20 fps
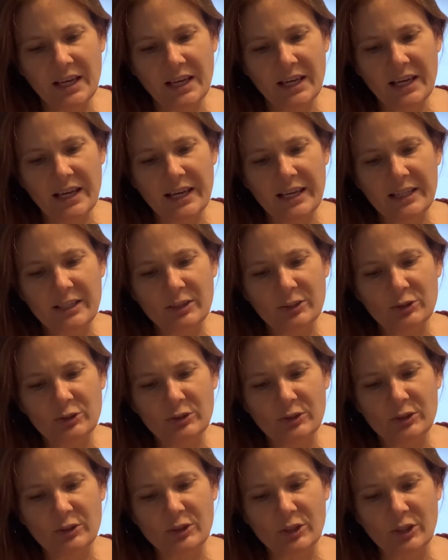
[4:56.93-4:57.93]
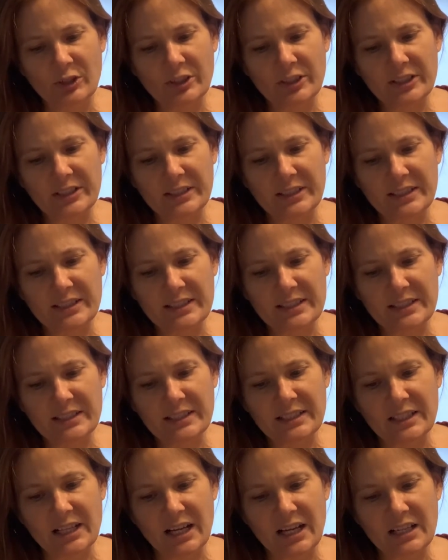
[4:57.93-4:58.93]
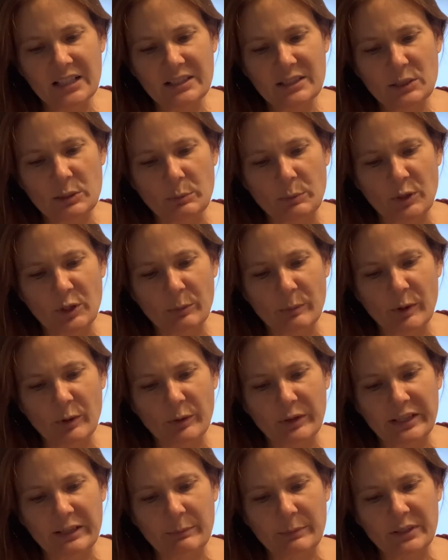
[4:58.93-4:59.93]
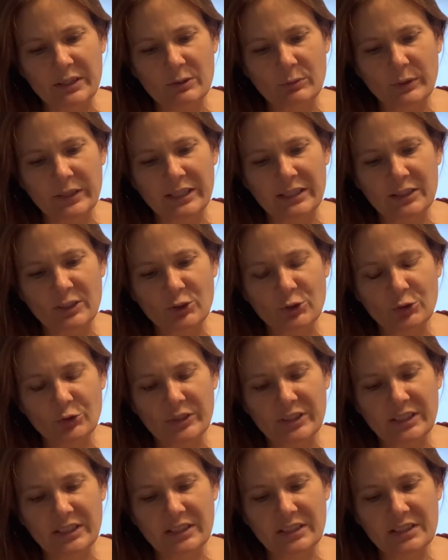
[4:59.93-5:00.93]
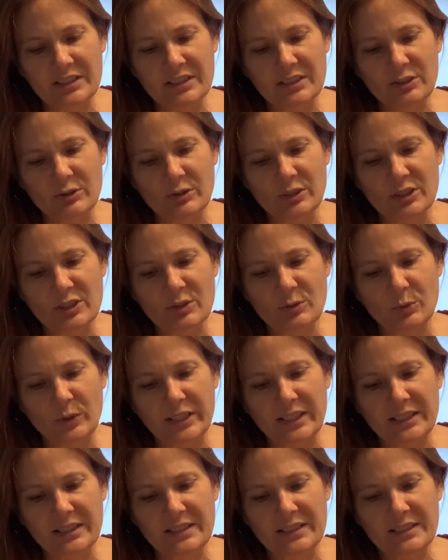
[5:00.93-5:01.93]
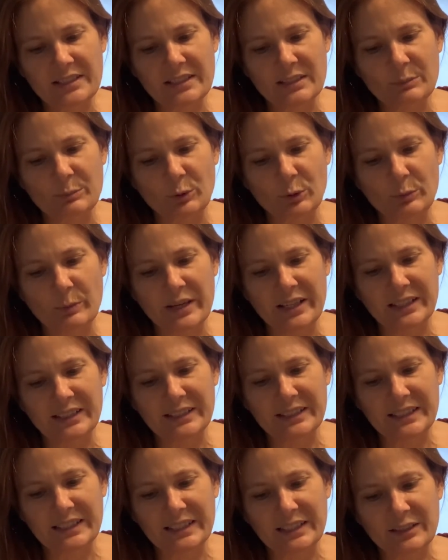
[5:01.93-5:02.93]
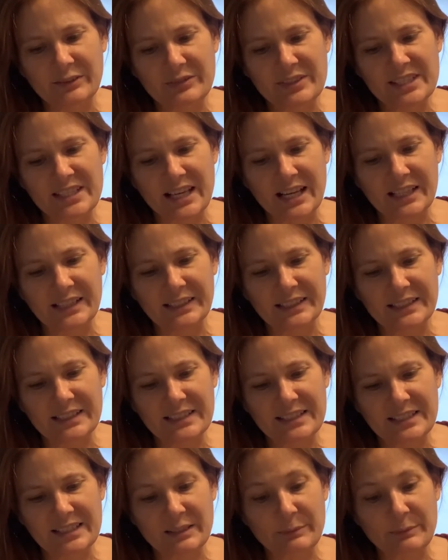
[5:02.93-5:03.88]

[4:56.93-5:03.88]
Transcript: Hail to the darkness and God's murmuring between the trees, to the sweet, simple melody of silence in